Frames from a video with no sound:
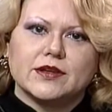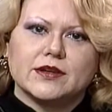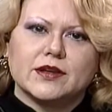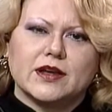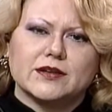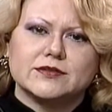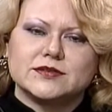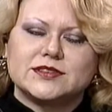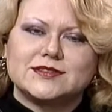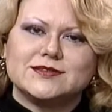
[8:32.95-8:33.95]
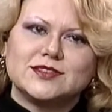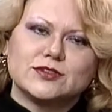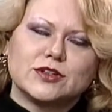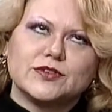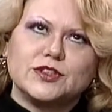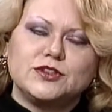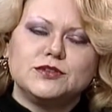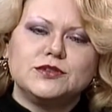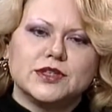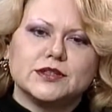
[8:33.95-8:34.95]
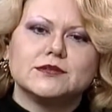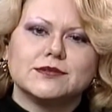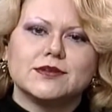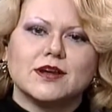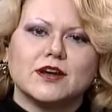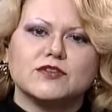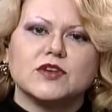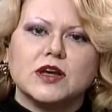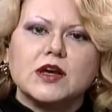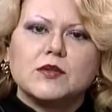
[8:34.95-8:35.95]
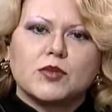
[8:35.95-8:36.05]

uh, sort of a union of mm.